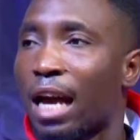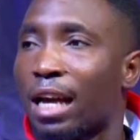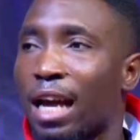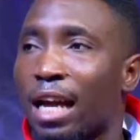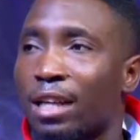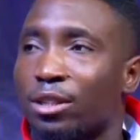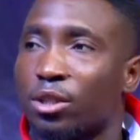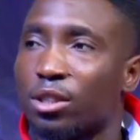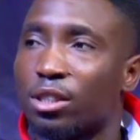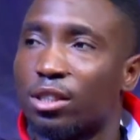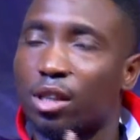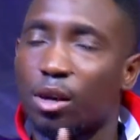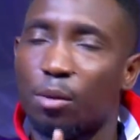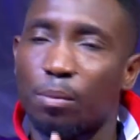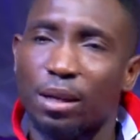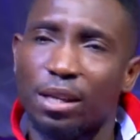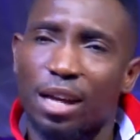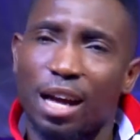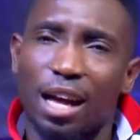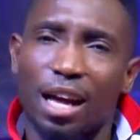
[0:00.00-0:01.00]
I just
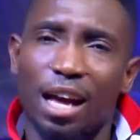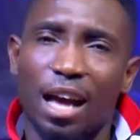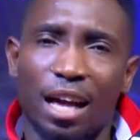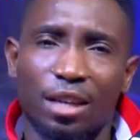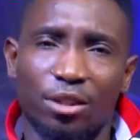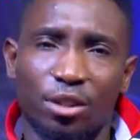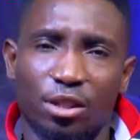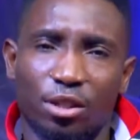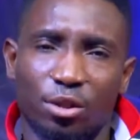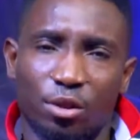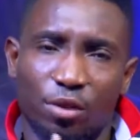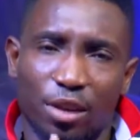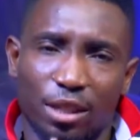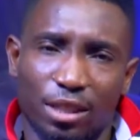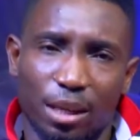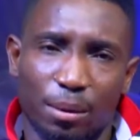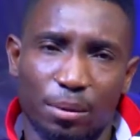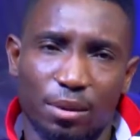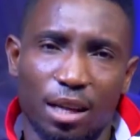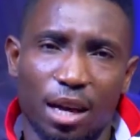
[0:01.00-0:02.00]
tell I just over
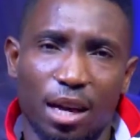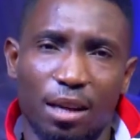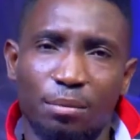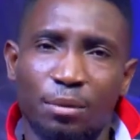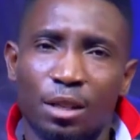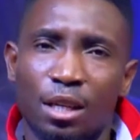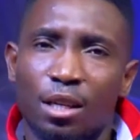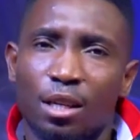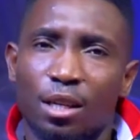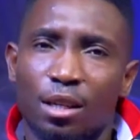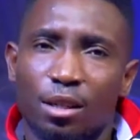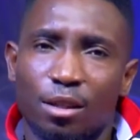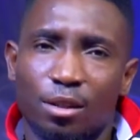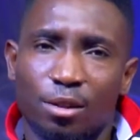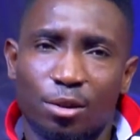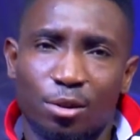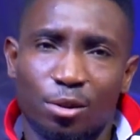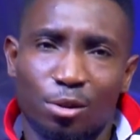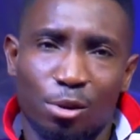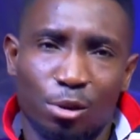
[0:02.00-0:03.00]
time say,
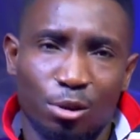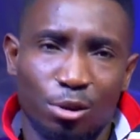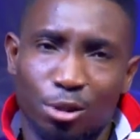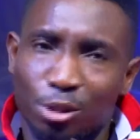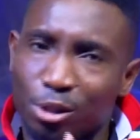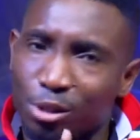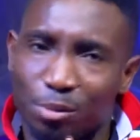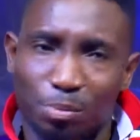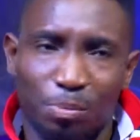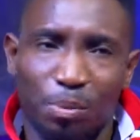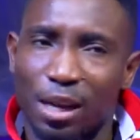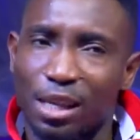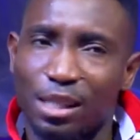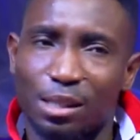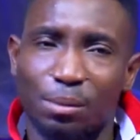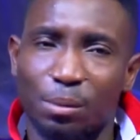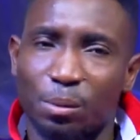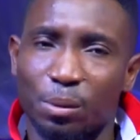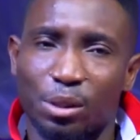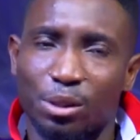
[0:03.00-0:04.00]
God, just
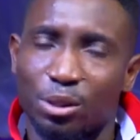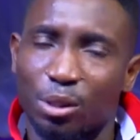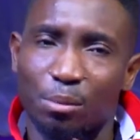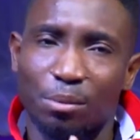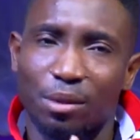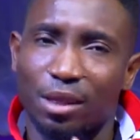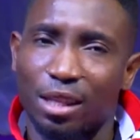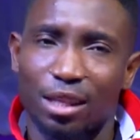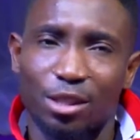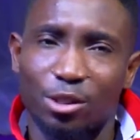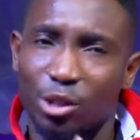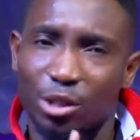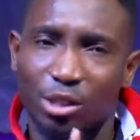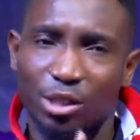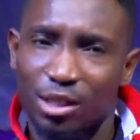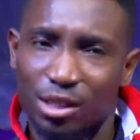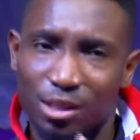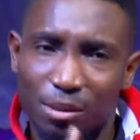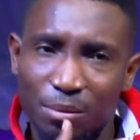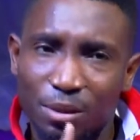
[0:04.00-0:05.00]
bless me with something.
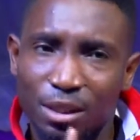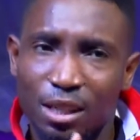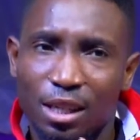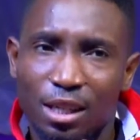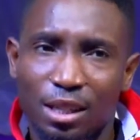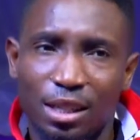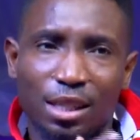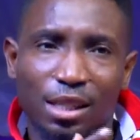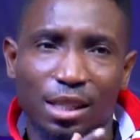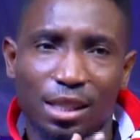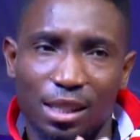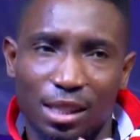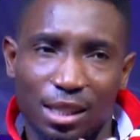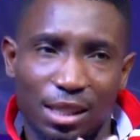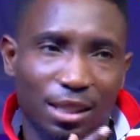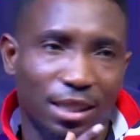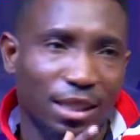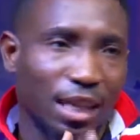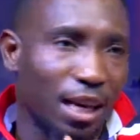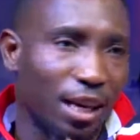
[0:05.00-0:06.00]
Just, this is
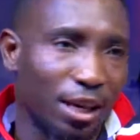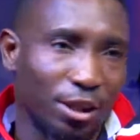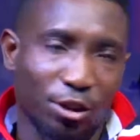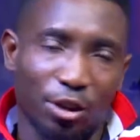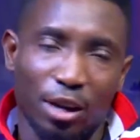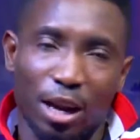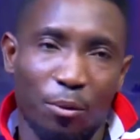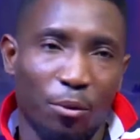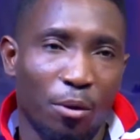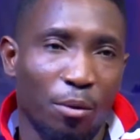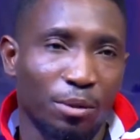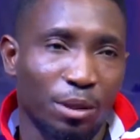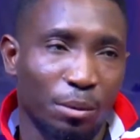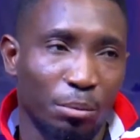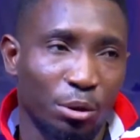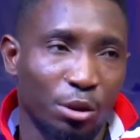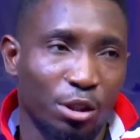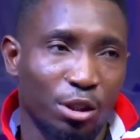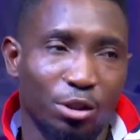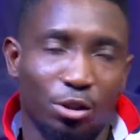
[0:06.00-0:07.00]
the direction I want the
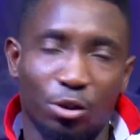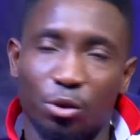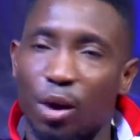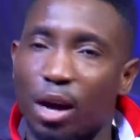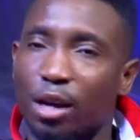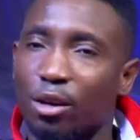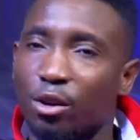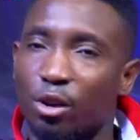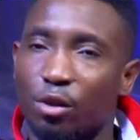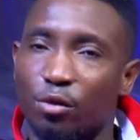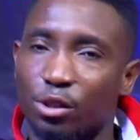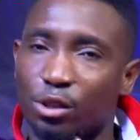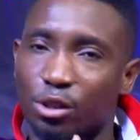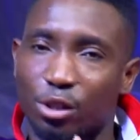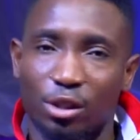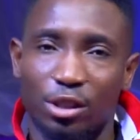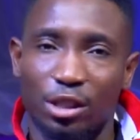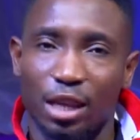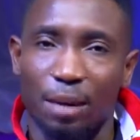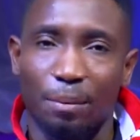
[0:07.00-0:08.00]
music to go. And all of a
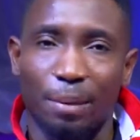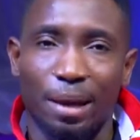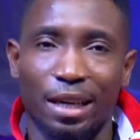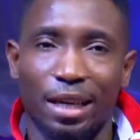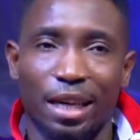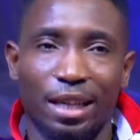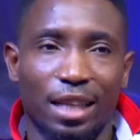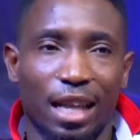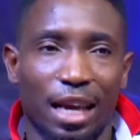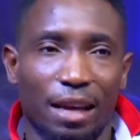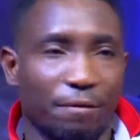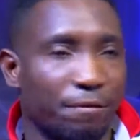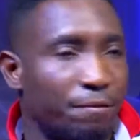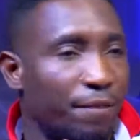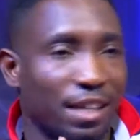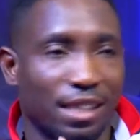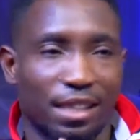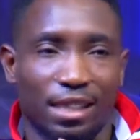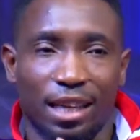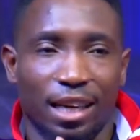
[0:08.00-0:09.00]
sudden I might get like
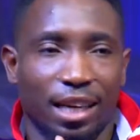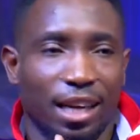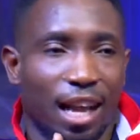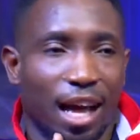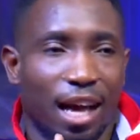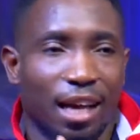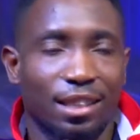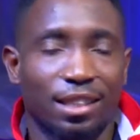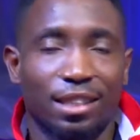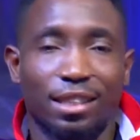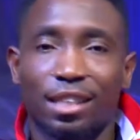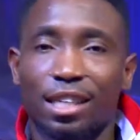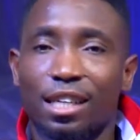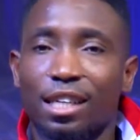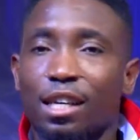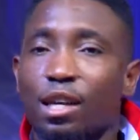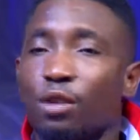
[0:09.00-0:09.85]
first 3 lines.